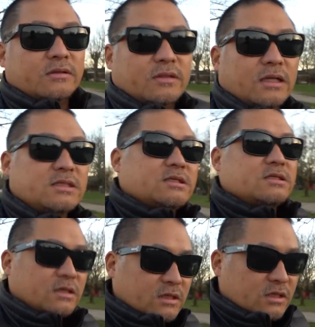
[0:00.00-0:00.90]

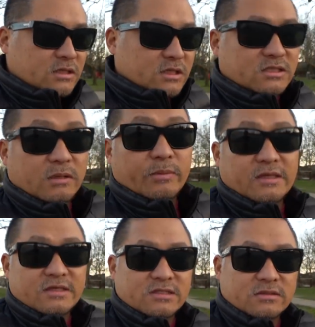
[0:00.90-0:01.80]
that's just
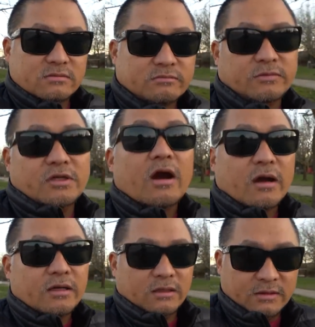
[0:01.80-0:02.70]
somebody's
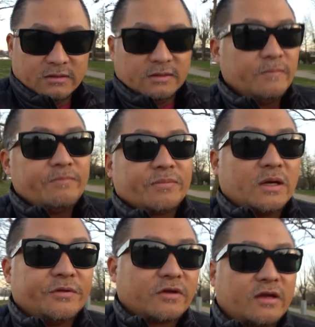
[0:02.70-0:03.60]
yard.
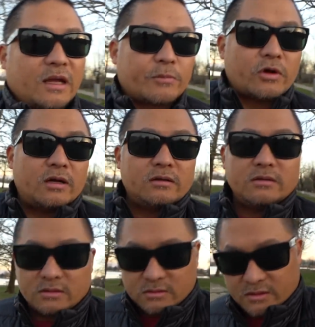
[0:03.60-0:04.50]
That was a campground.
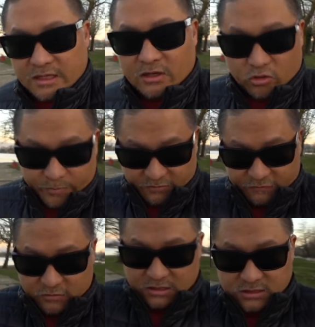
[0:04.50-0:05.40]
They opened
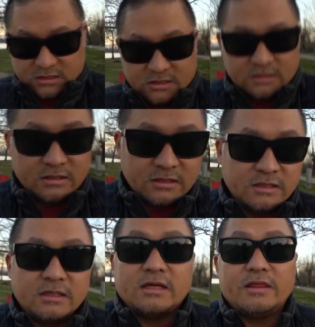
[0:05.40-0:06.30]
for us.
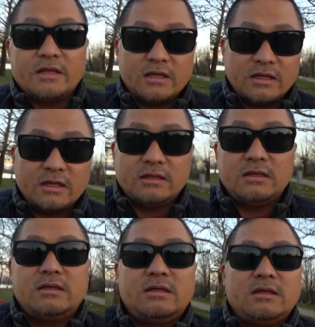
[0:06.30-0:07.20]
And then
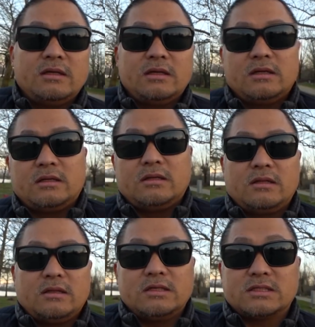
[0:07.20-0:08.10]

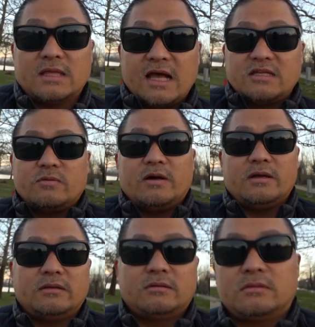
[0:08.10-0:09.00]
this last one